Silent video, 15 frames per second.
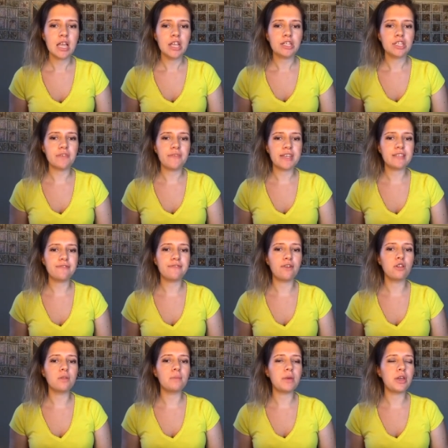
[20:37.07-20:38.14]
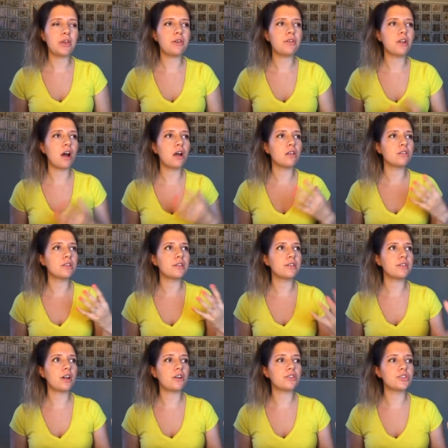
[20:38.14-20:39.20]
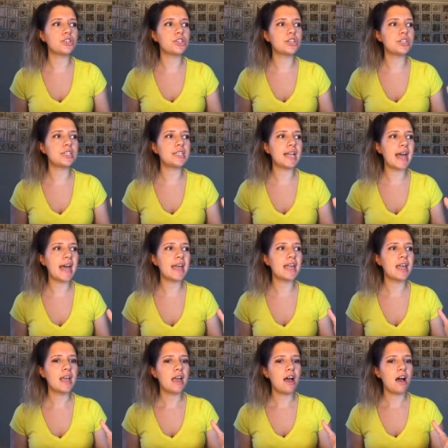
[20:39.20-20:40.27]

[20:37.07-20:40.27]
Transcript: So this full moon on on Sunday,